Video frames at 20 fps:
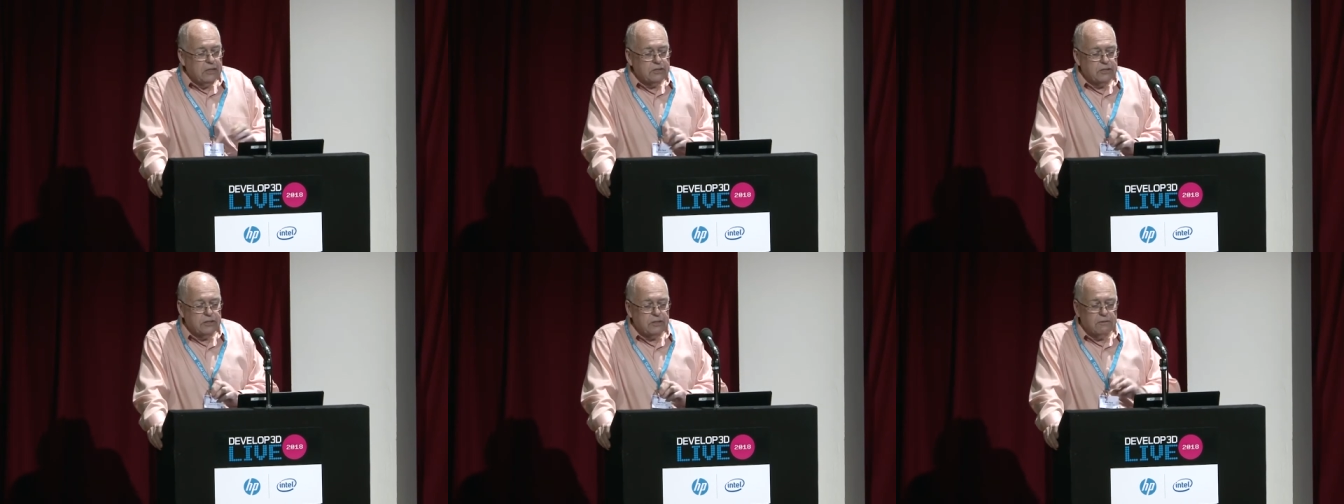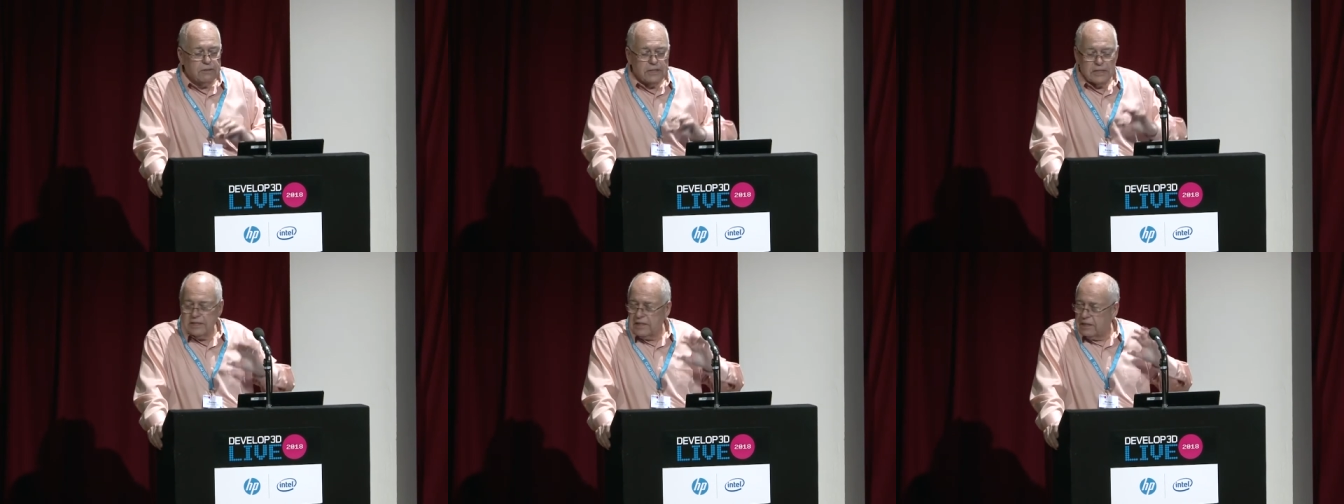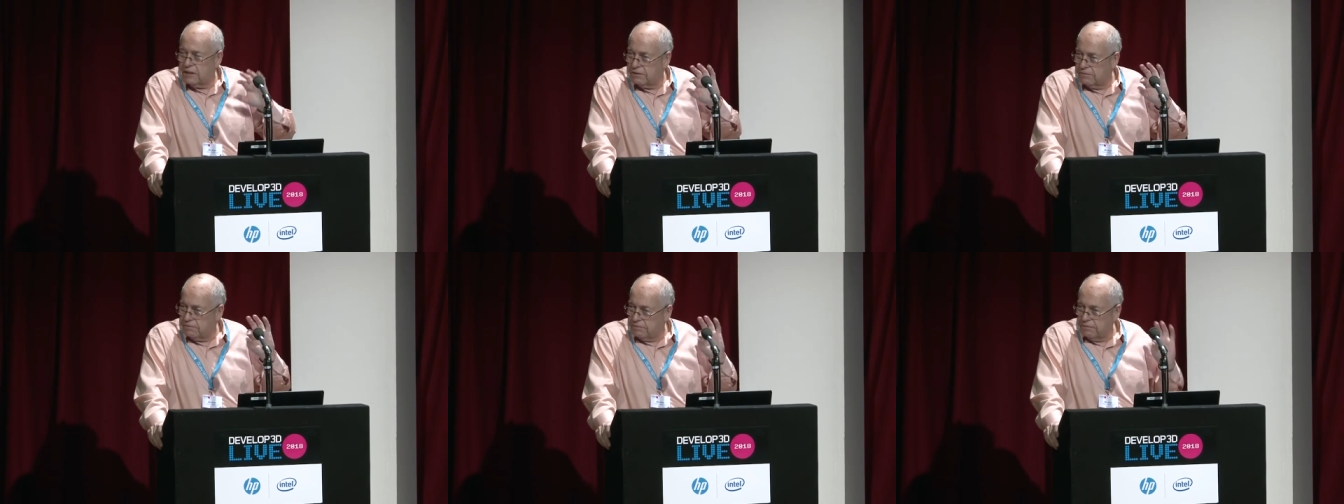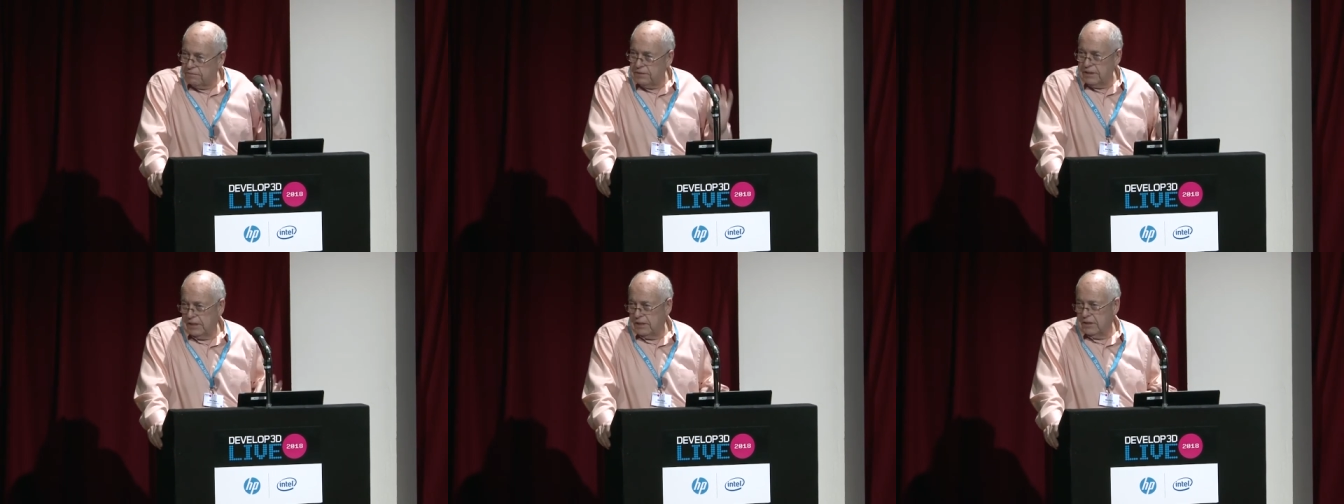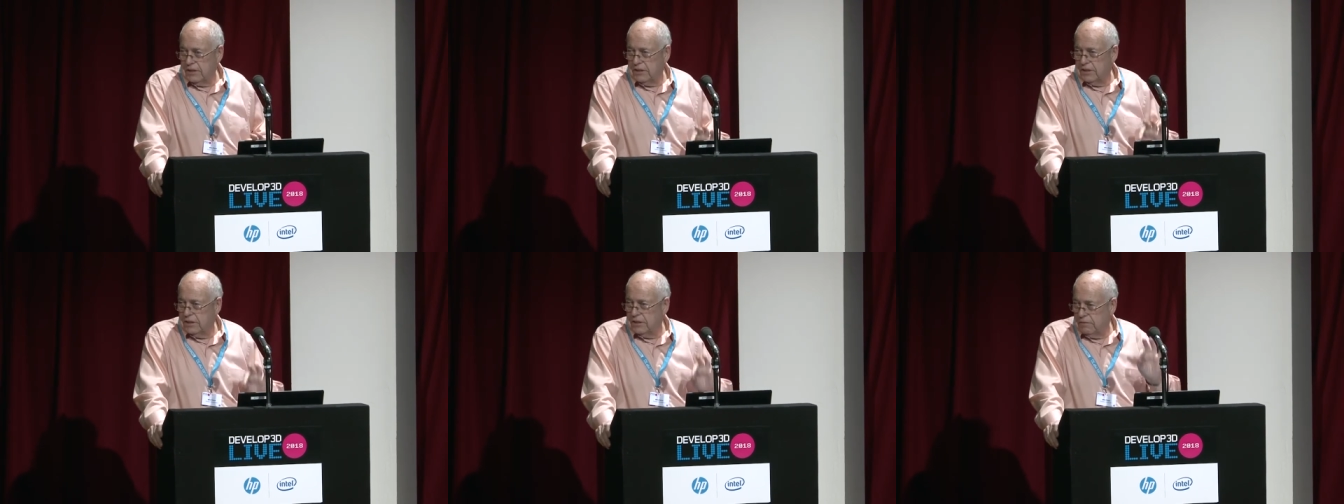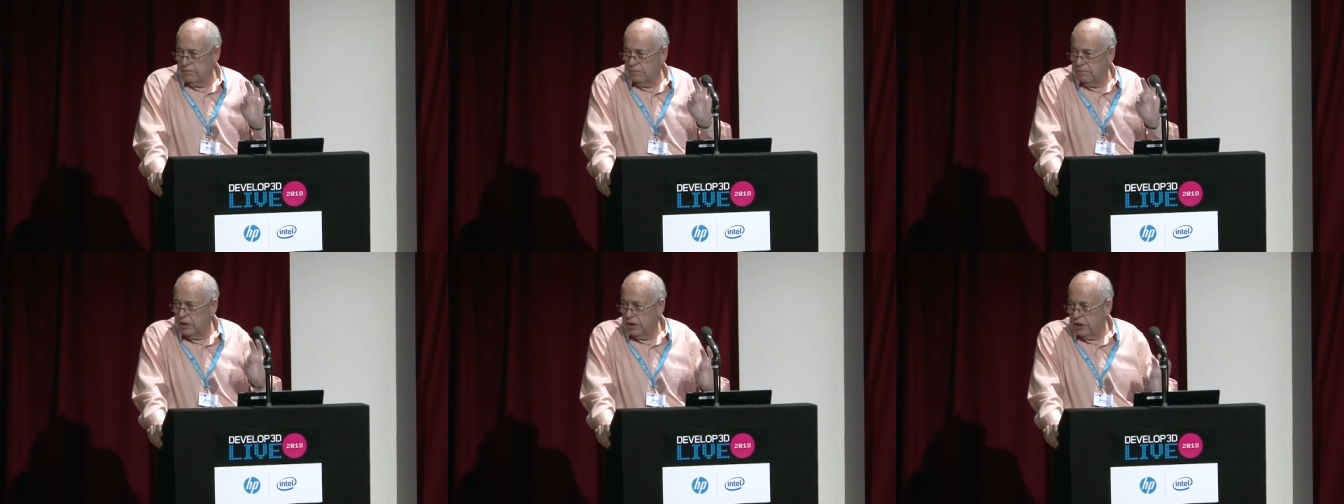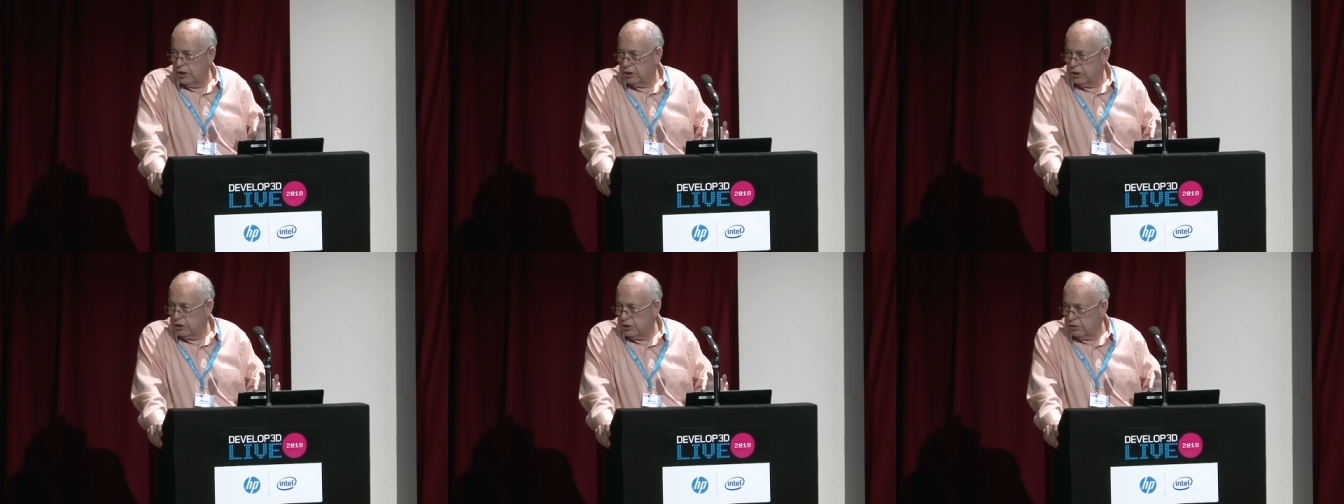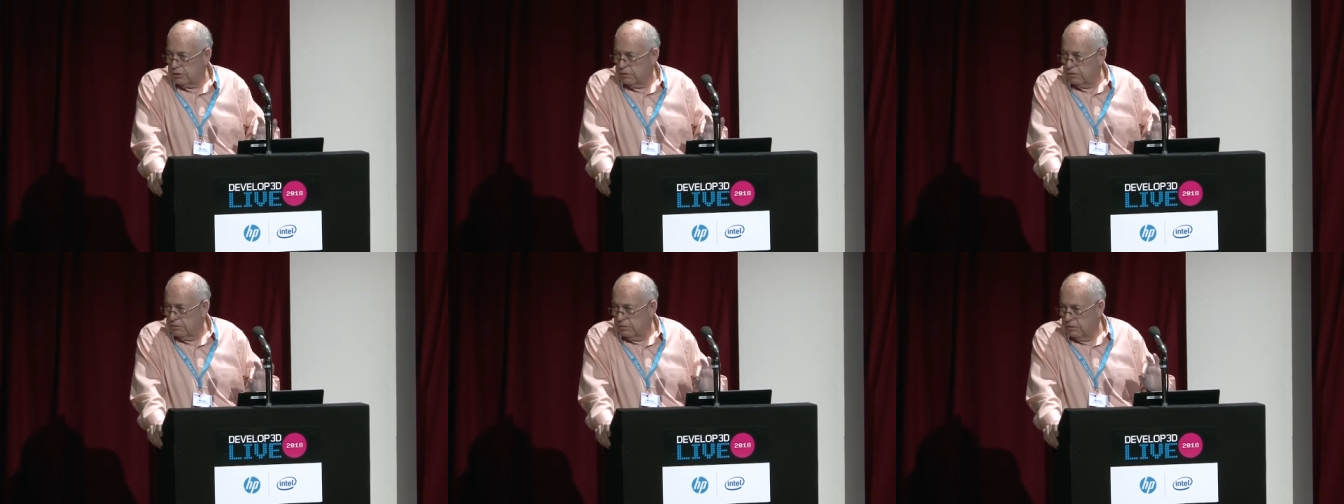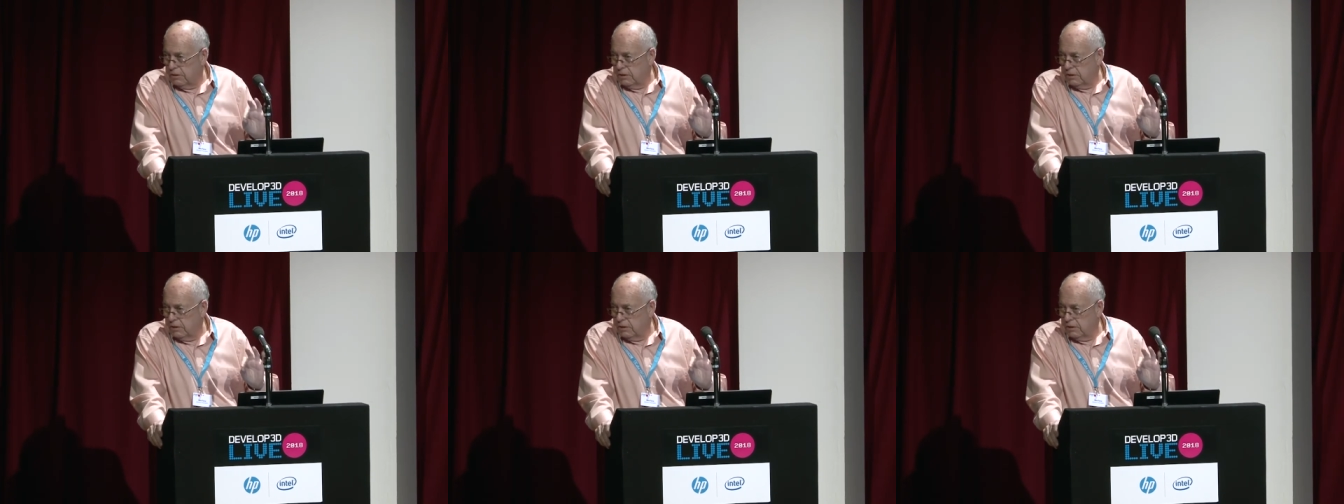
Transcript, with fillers: So it doesn't fit into the virtual